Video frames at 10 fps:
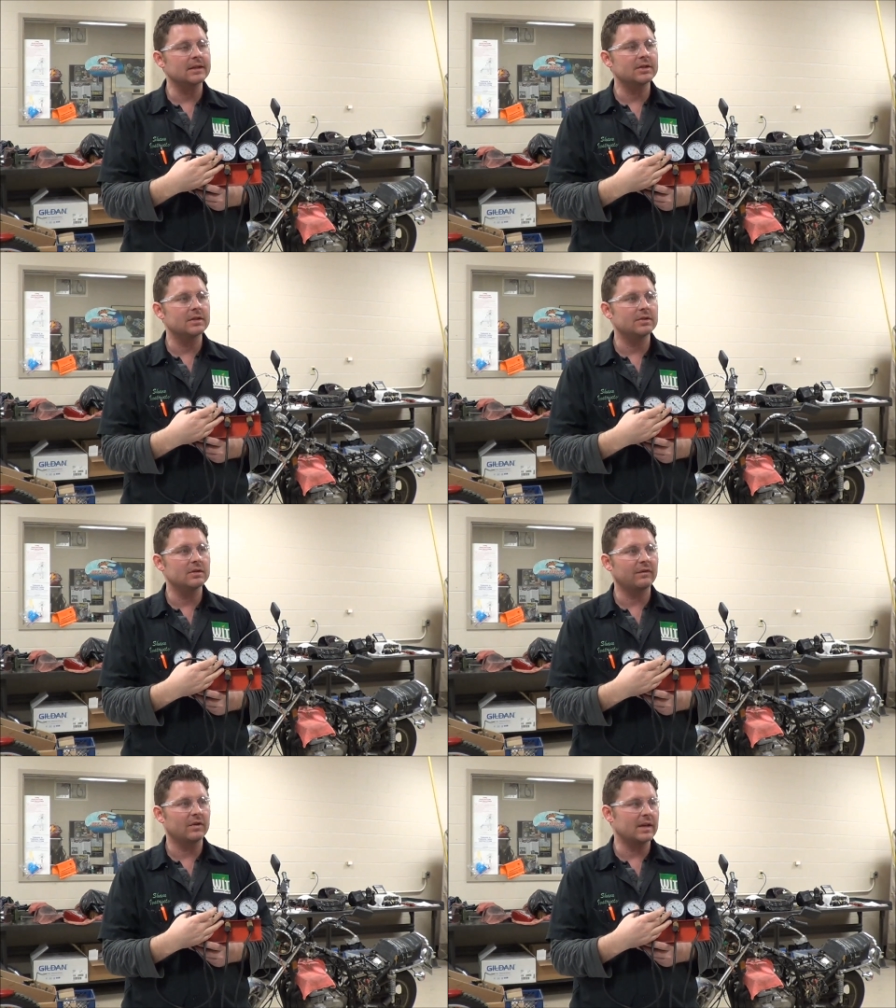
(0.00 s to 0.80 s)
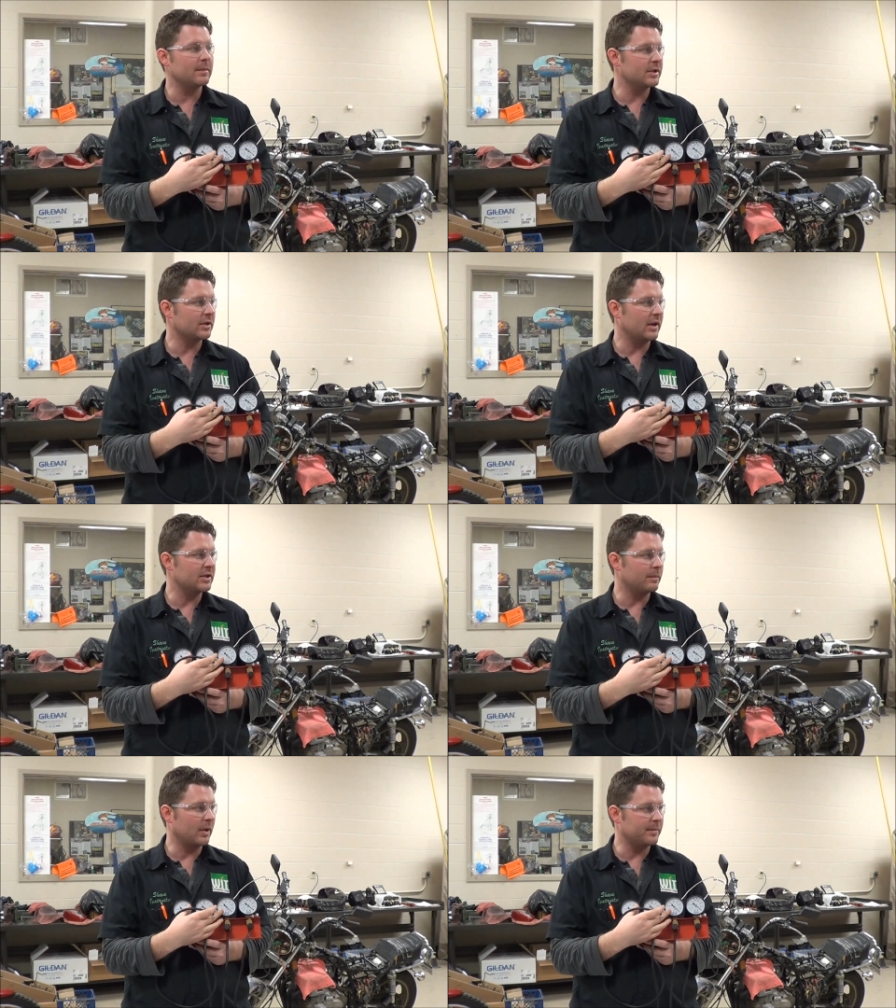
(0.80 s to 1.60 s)
let's just use for
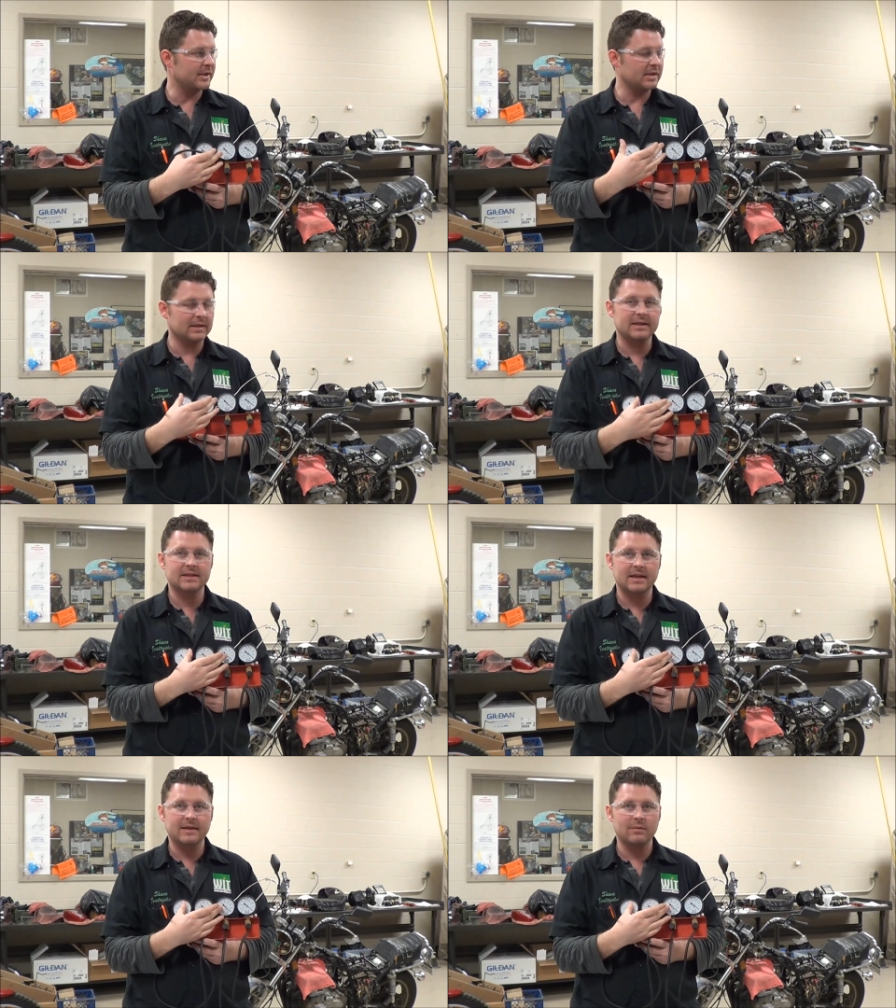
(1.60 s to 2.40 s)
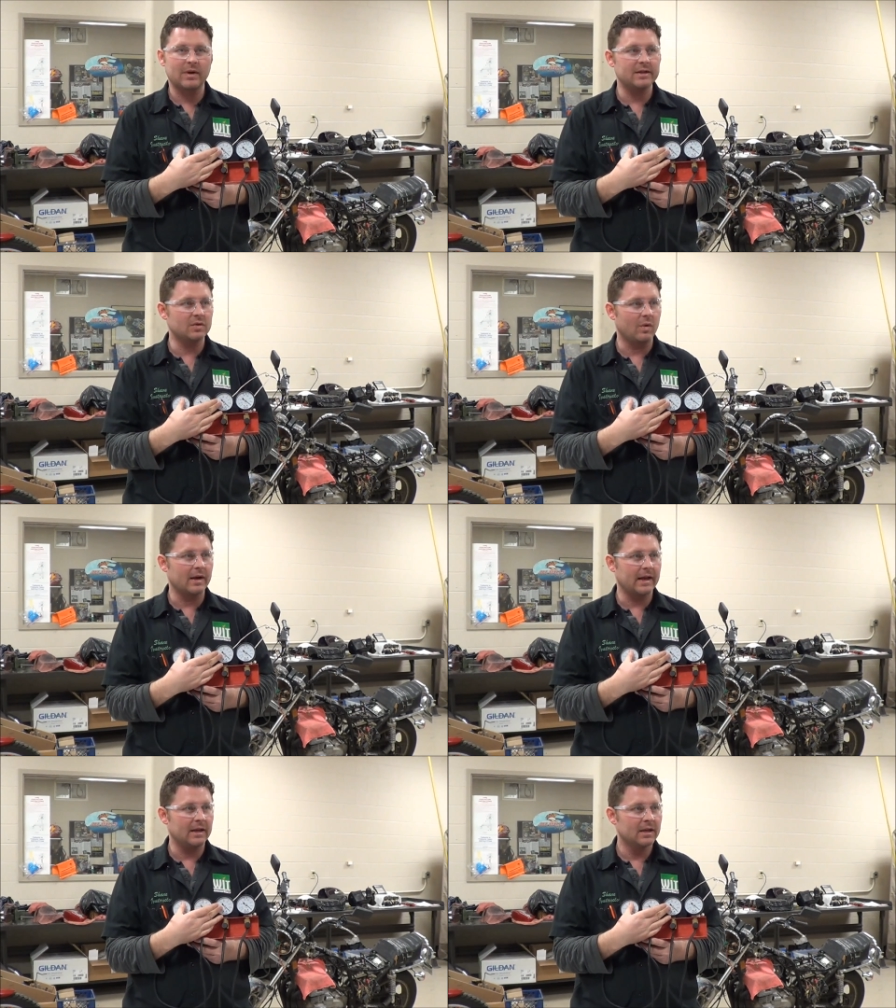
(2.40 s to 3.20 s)
demonstration purposes, let's say they read twenty.